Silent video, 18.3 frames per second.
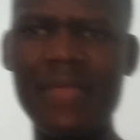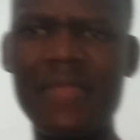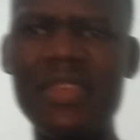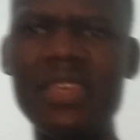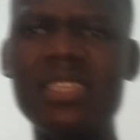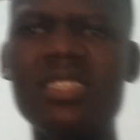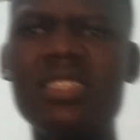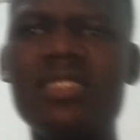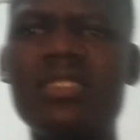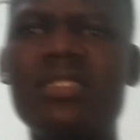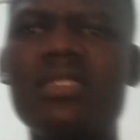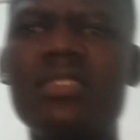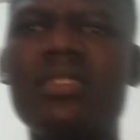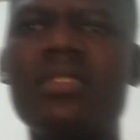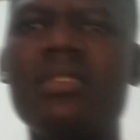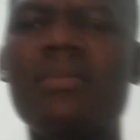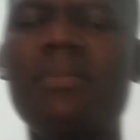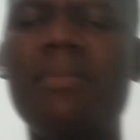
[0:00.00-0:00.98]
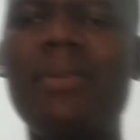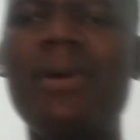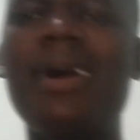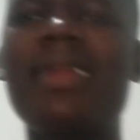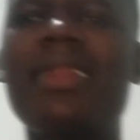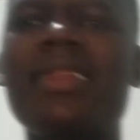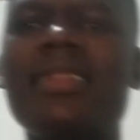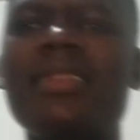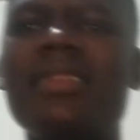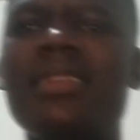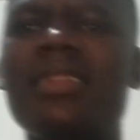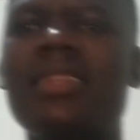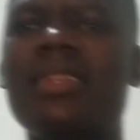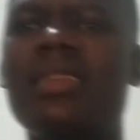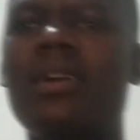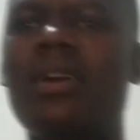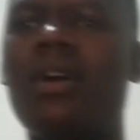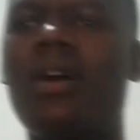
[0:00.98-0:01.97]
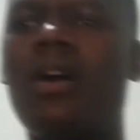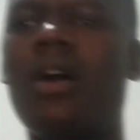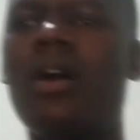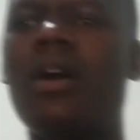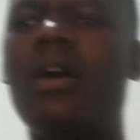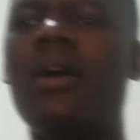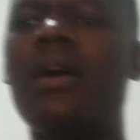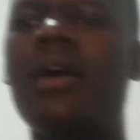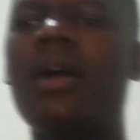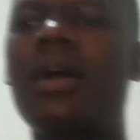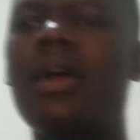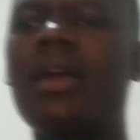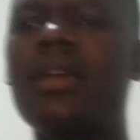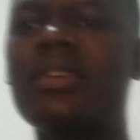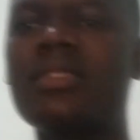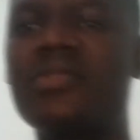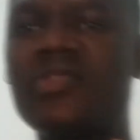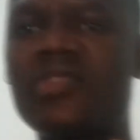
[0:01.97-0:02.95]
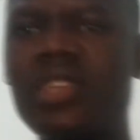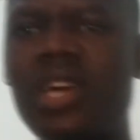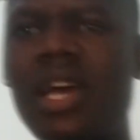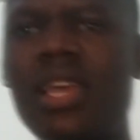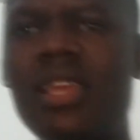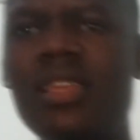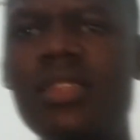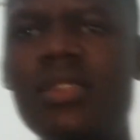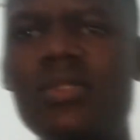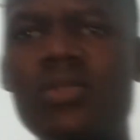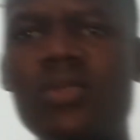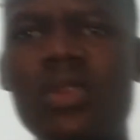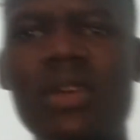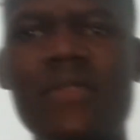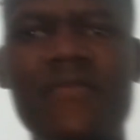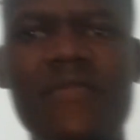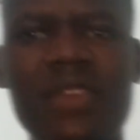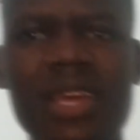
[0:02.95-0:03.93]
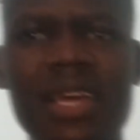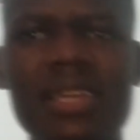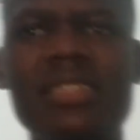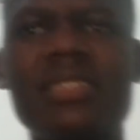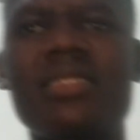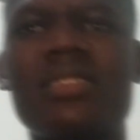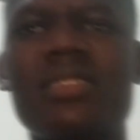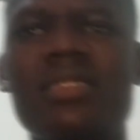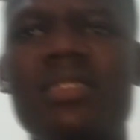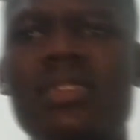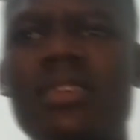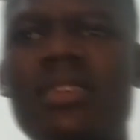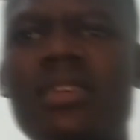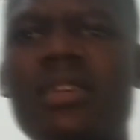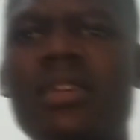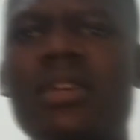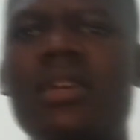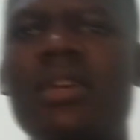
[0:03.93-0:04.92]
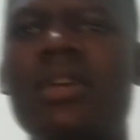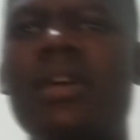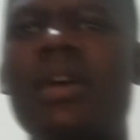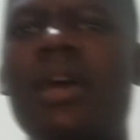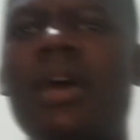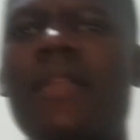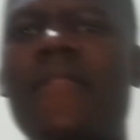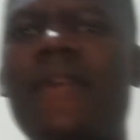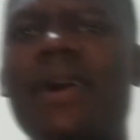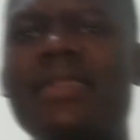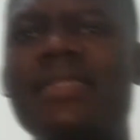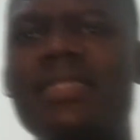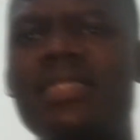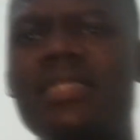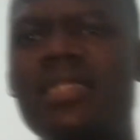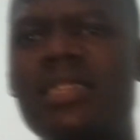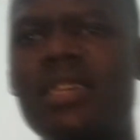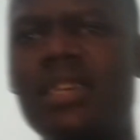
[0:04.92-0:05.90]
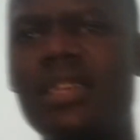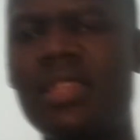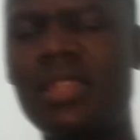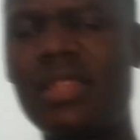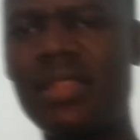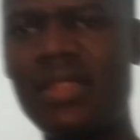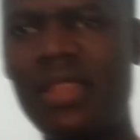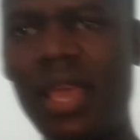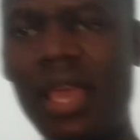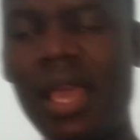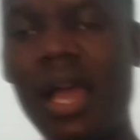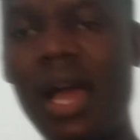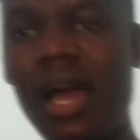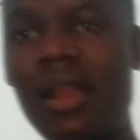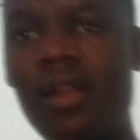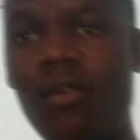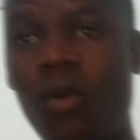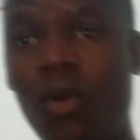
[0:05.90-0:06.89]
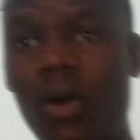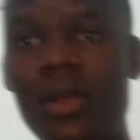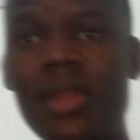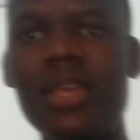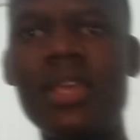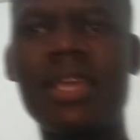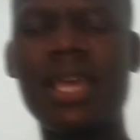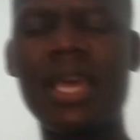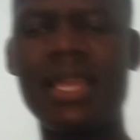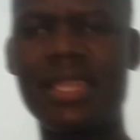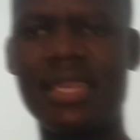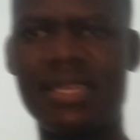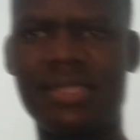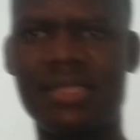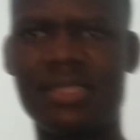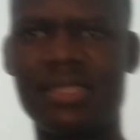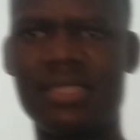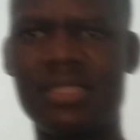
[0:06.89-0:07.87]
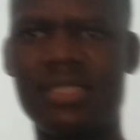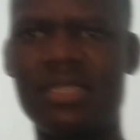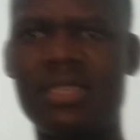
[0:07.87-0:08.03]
This man is trying to reflect that they are owning Kenyans